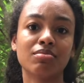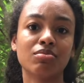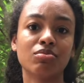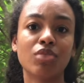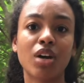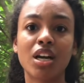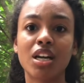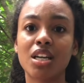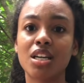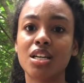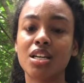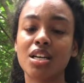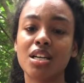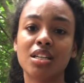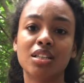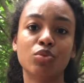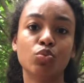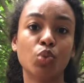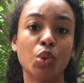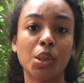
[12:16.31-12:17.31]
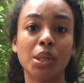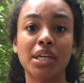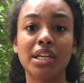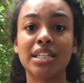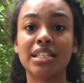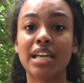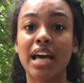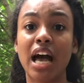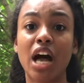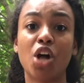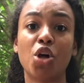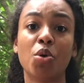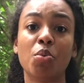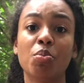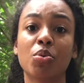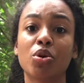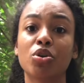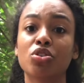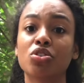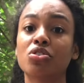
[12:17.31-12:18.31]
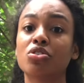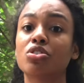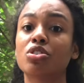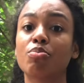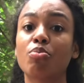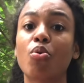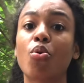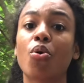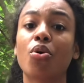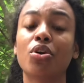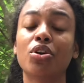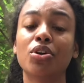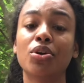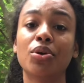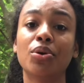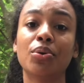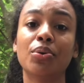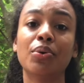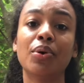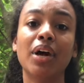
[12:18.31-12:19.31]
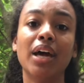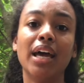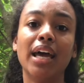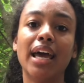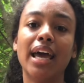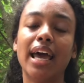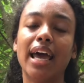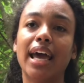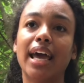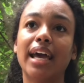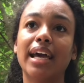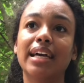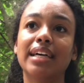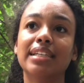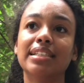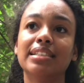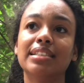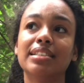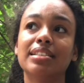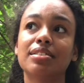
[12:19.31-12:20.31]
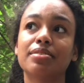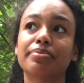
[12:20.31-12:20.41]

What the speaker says: ready and willing to help or just support you and